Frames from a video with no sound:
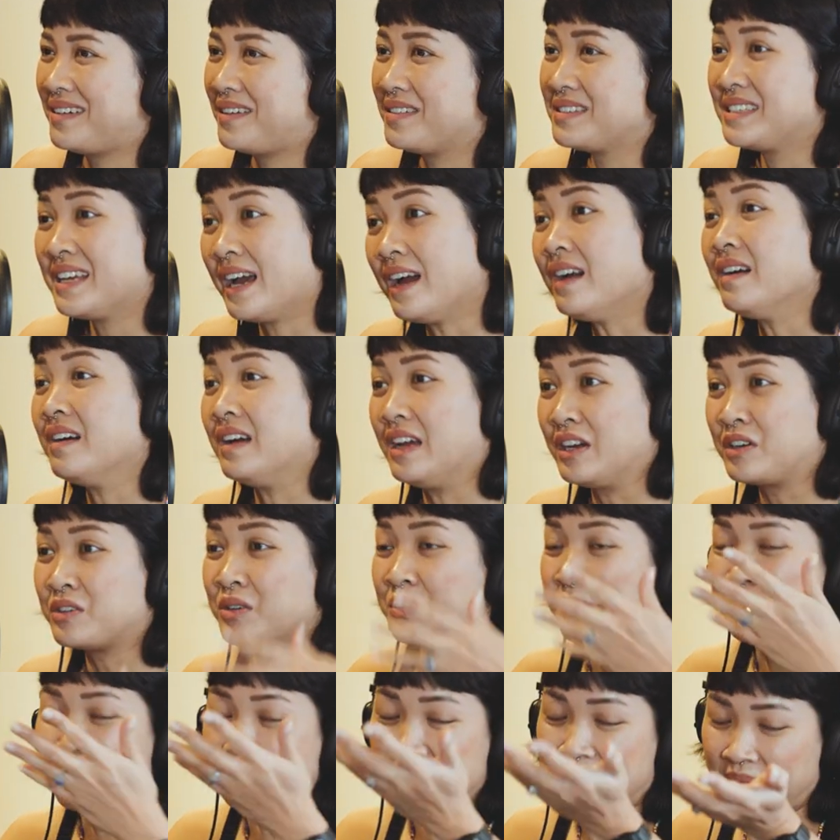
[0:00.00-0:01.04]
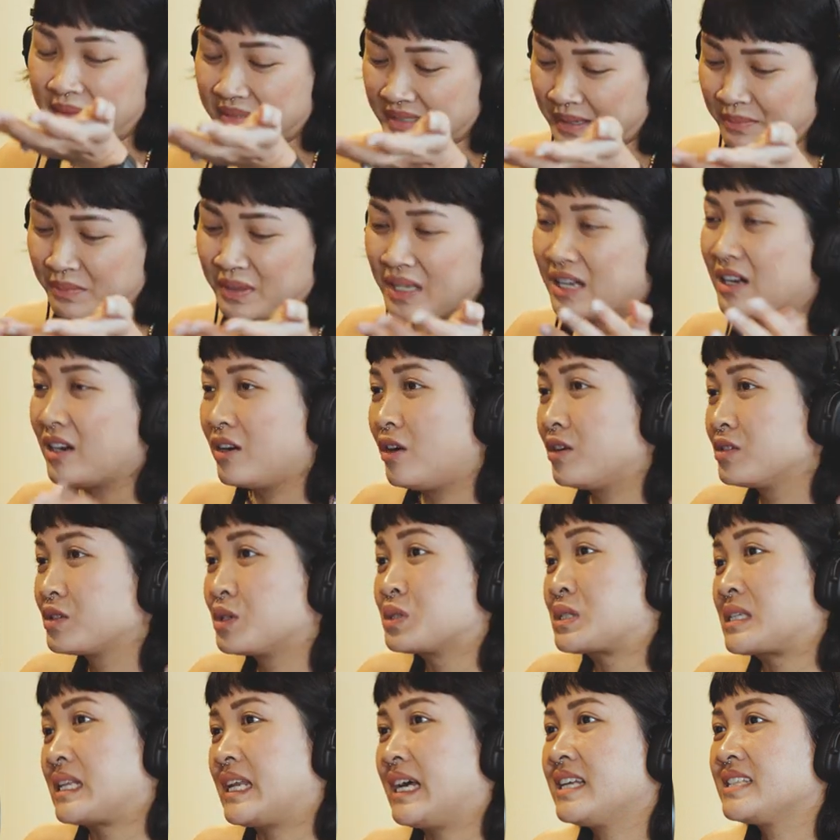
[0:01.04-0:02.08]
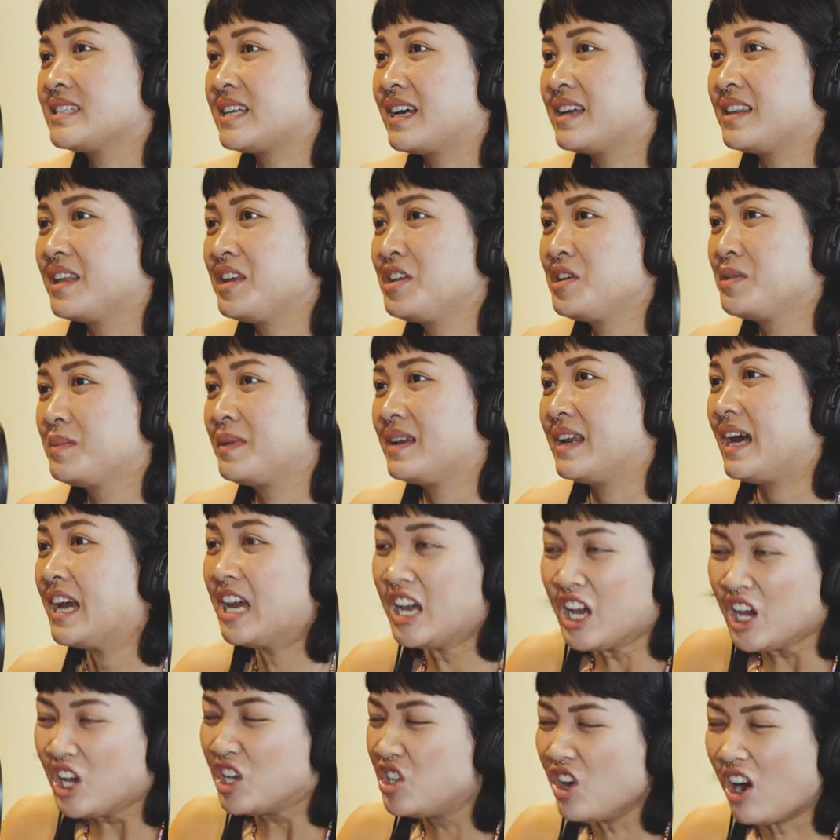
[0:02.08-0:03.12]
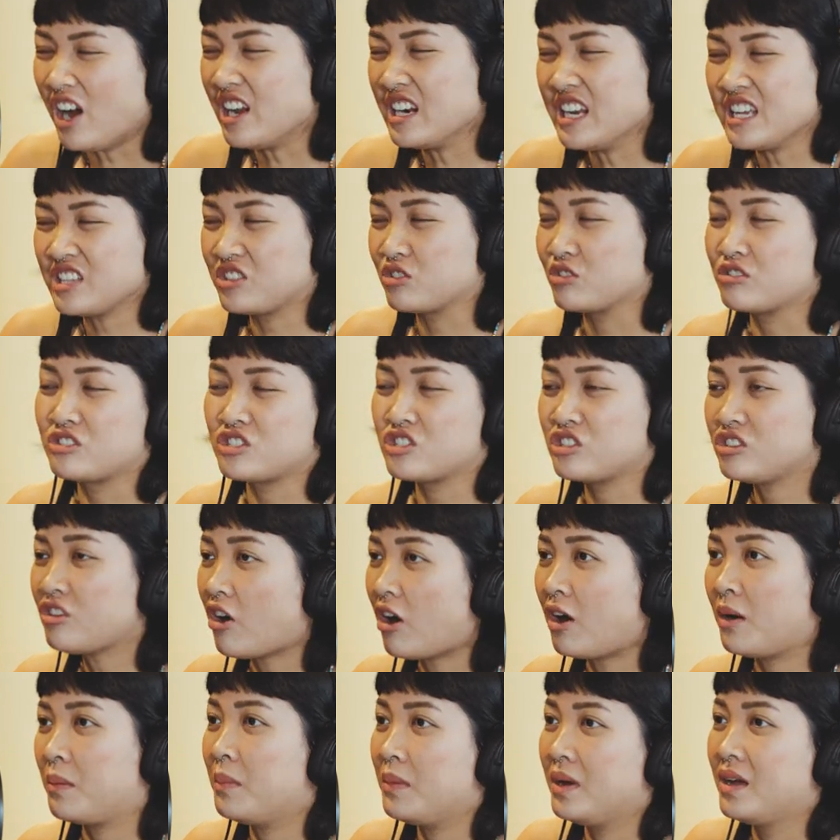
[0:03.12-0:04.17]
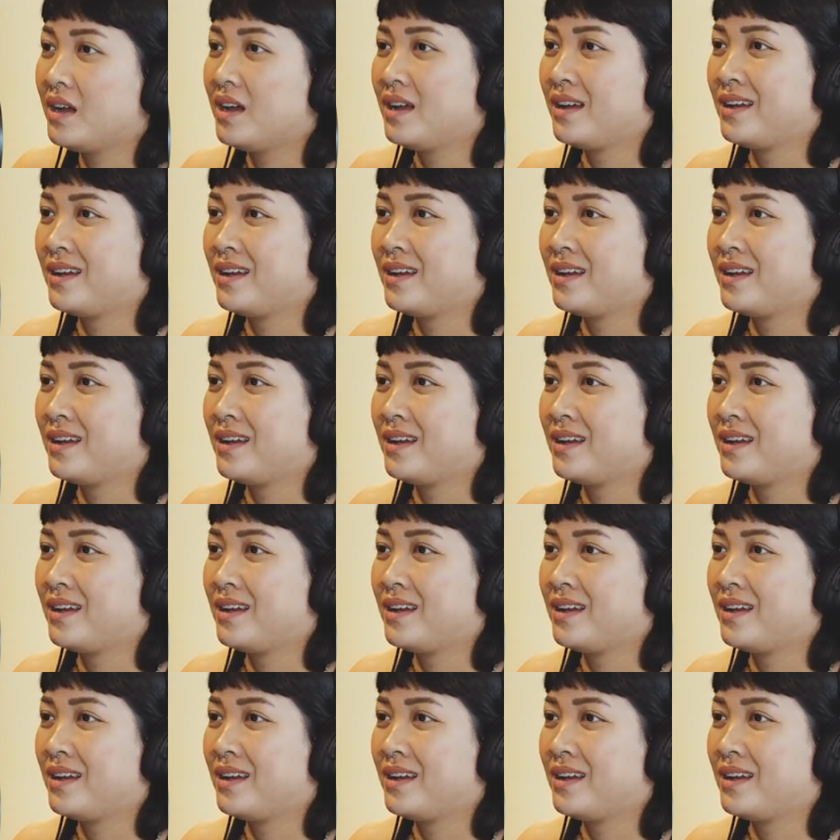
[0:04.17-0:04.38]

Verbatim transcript: Oh, yeah, it TikTok? Could be something along those lines, and then you'll be like, "Y'all need to stop."